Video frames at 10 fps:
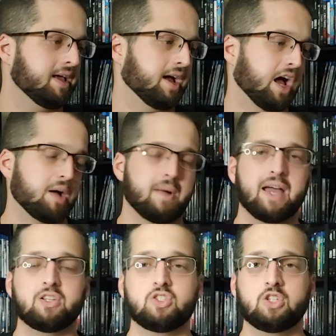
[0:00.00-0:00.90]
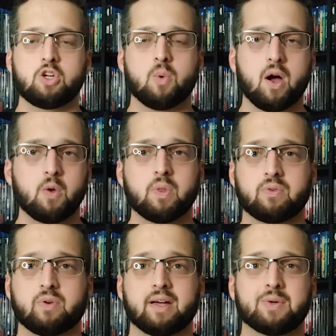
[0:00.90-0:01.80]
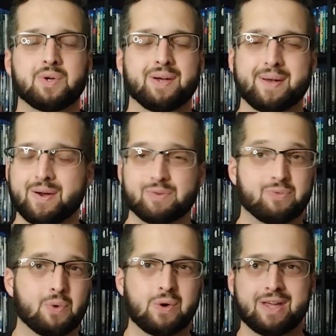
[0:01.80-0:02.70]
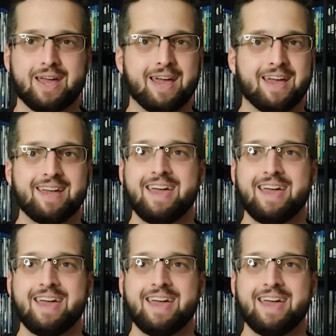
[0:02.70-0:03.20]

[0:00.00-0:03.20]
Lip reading: I do own the final cut on 4K.